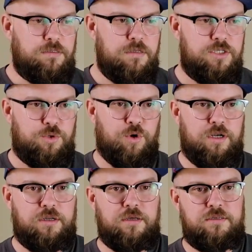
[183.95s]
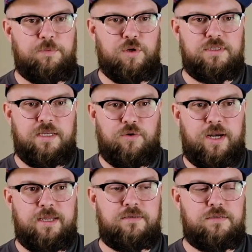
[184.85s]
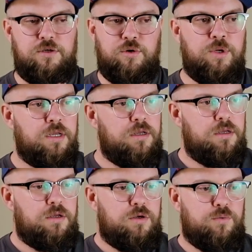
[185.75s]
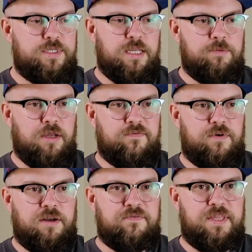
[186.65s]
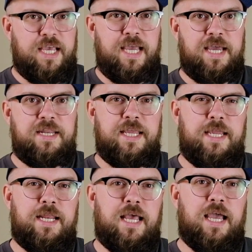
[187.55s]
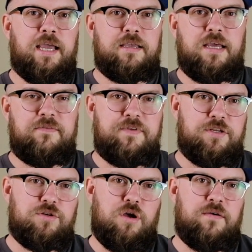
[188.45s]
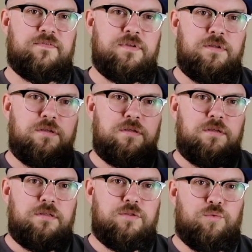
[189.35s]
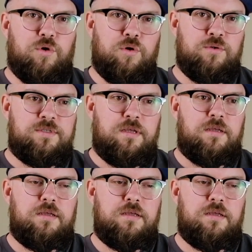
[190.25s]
She wanted to smoke a cigarette, so we stepped out front for that, and I kind of finished off the rolls.